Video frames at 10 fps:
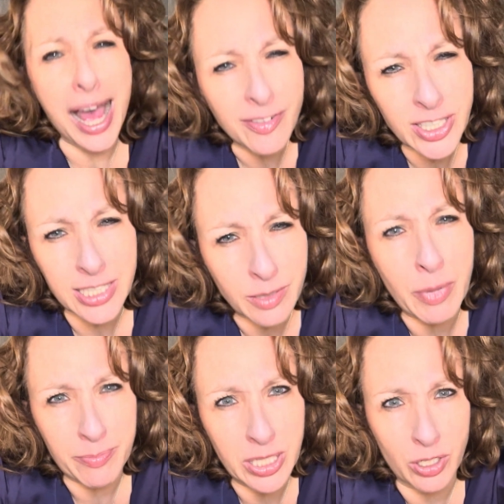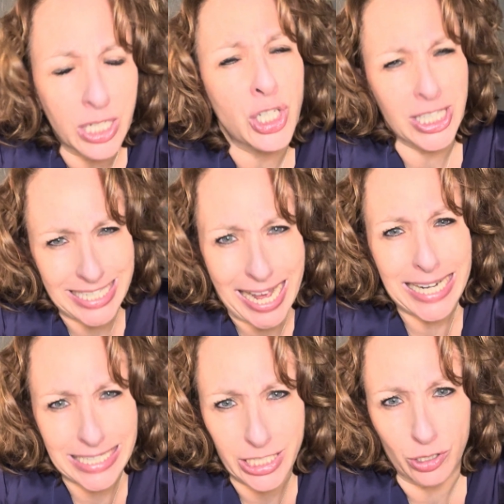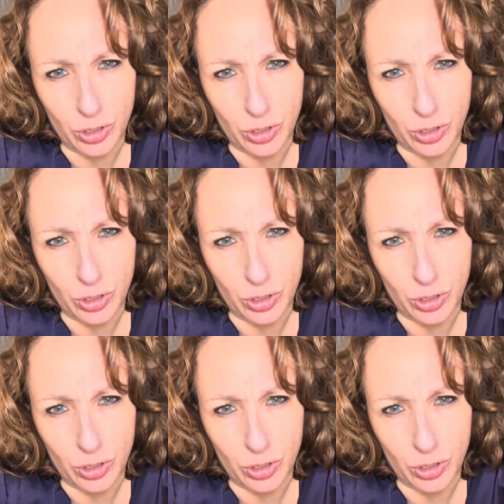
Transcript: Obviously, my mother had just died a year